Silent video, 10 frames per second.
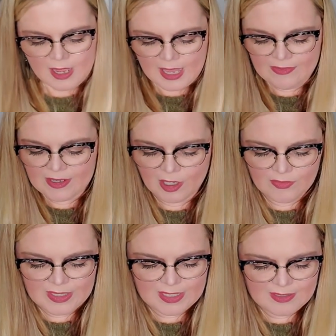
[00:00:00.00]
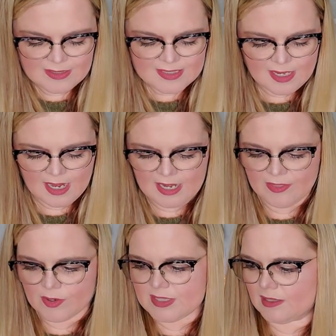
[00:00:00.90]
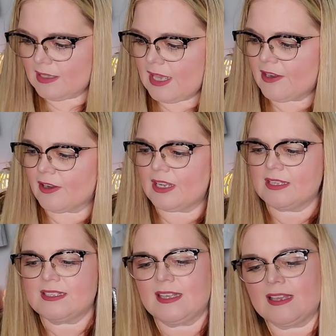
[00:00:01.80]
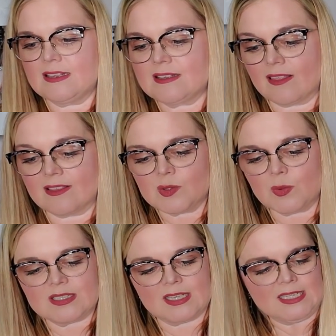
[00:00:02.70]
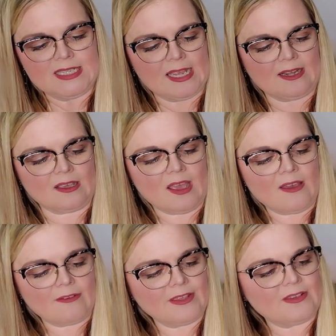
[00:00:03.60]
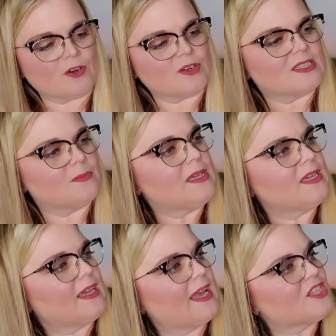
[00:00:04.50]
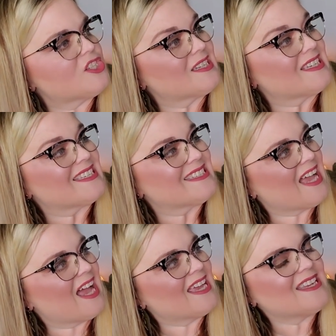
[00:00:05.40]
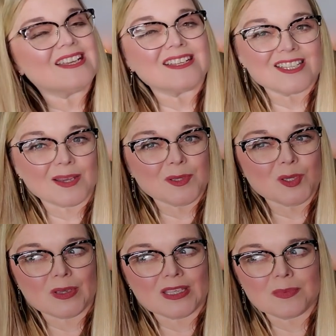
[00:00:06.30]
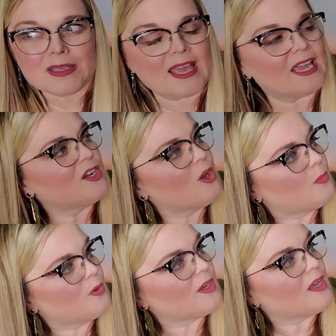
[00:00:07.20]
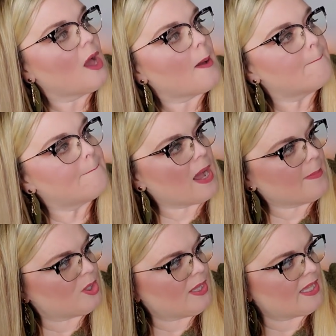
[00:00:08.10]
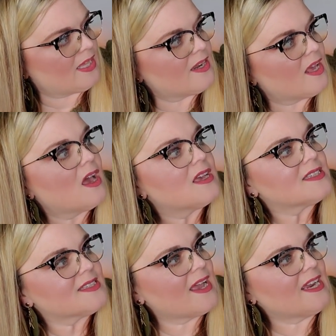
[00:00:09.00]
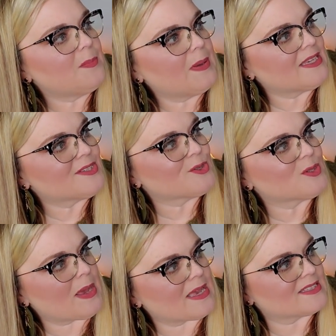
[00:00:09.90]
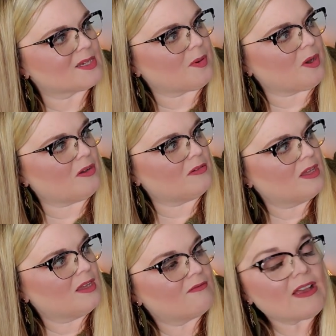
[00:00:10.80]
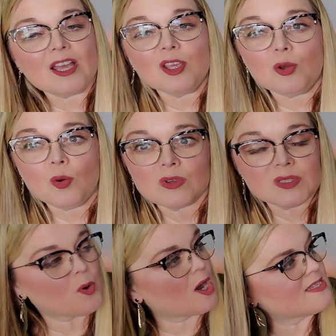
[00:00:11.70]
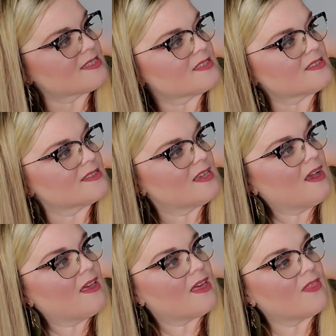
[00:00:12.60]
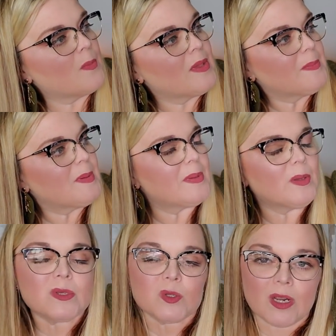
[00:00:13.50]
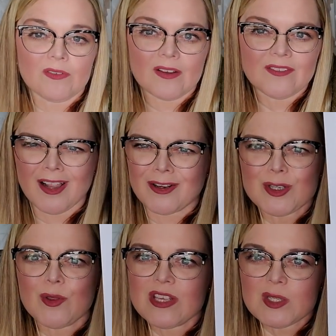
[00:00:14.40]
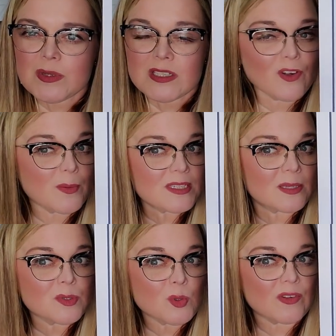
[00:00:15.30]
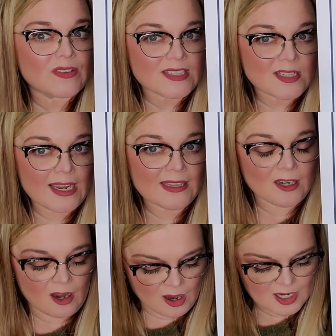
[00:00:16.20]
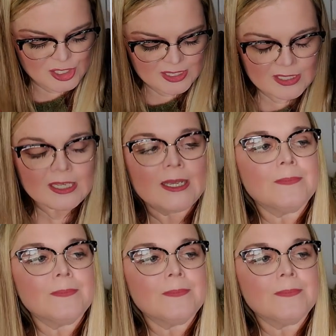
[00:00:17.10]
And then on the inside, there's a letter. It says that this was the Indiana Fever Tamika Catching signed WNBA notebook bobblehead signed Pacers basketball. Value was priceless and the minimum bid was $25. So this was from some sort of a silent auction.